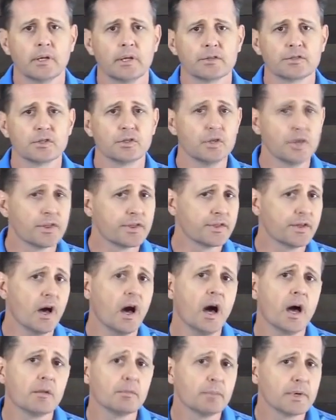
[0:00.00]
It's a good
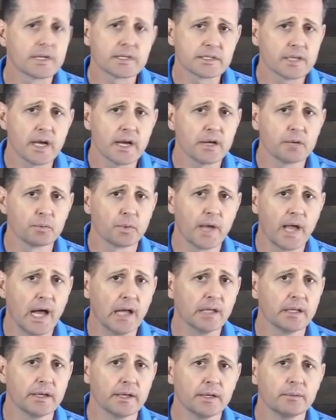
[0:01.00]
thought, but it's not in
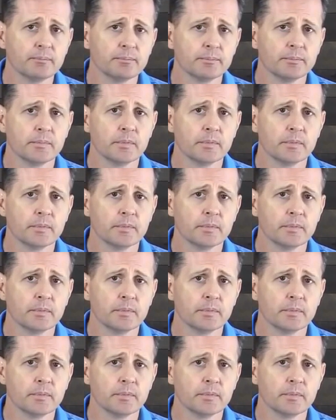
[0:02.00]
reality.